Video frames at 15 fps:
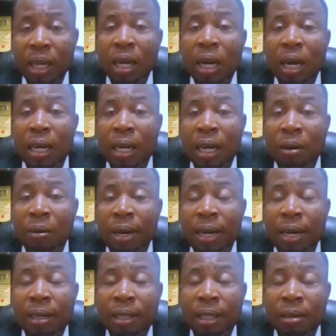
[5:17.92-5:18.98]
And now, when I
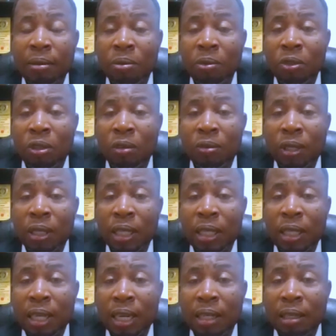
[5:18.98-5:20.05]
say remove subsidy, is
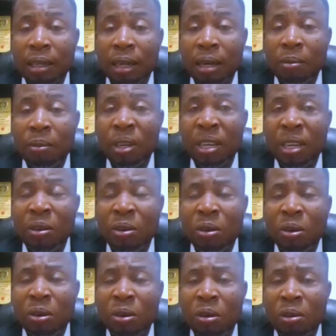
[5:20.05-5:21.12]
that you
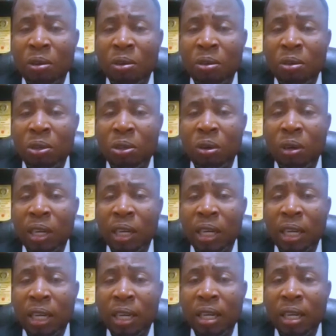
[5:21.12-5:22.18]
don't use your
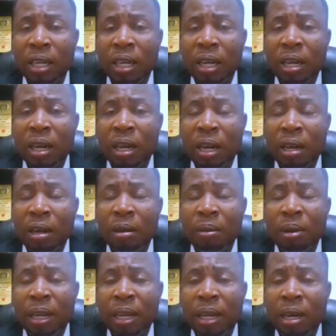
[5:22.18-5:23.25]
key
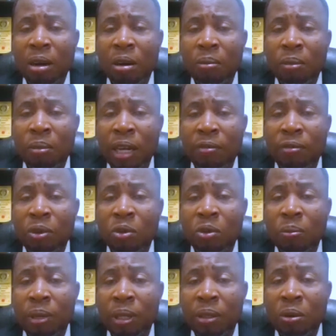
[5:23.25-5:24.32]
income level
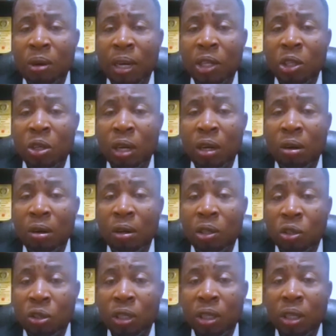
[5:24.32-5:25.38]
to enjoy
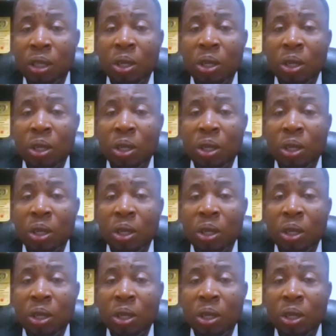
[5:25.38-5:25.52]
luxury.